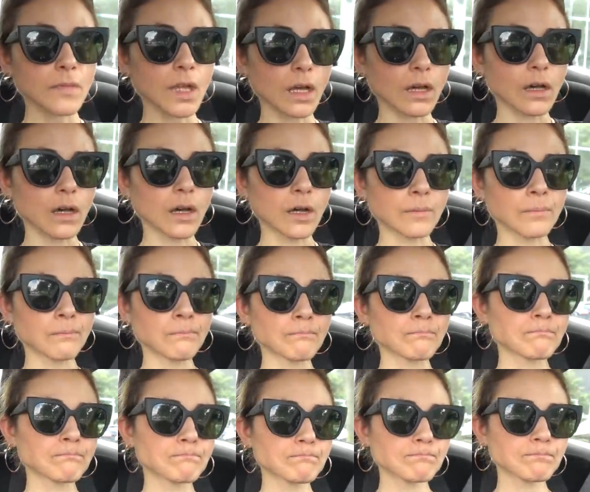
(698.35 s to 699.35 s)

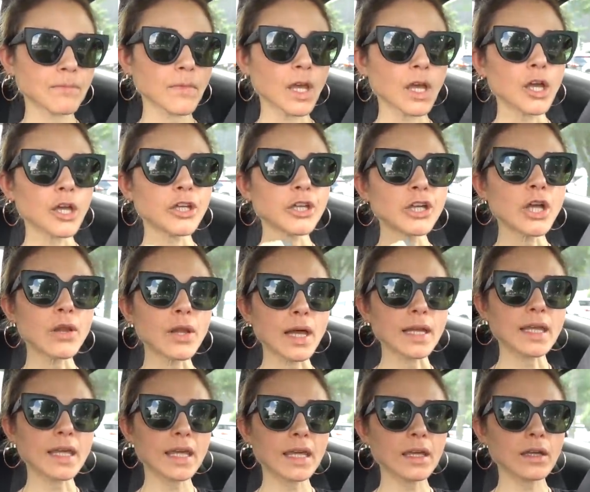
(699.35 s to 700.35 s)
Um, you know,
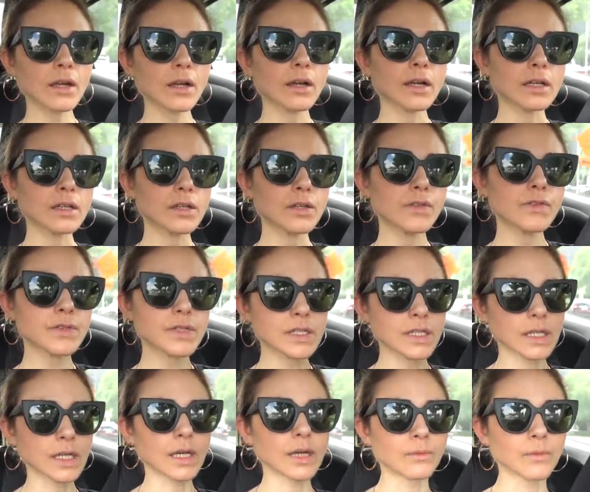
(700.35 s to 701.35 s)
like here in
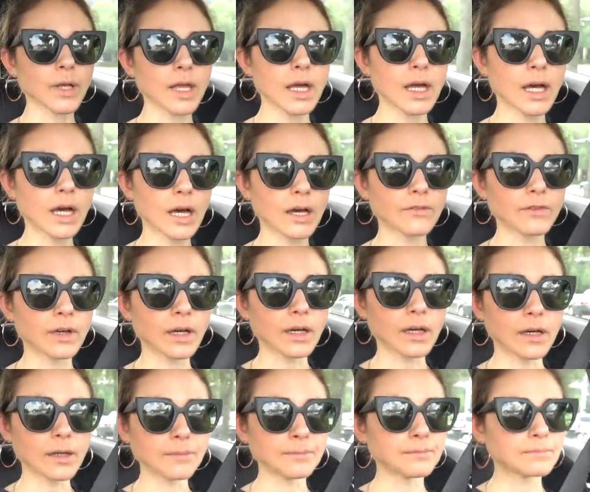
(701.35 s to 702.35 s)
Houston, we have
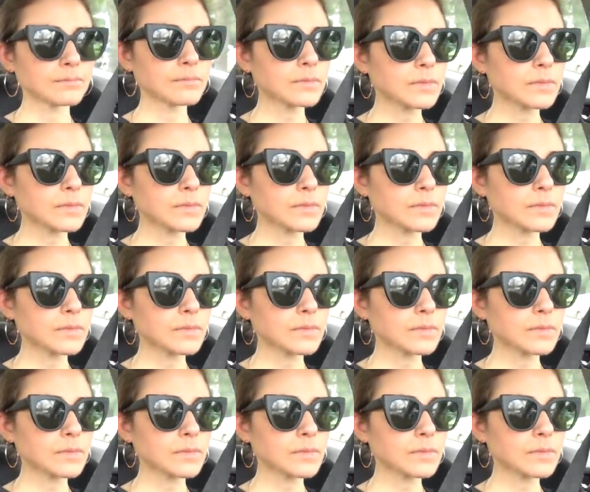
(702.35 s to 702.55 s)
um,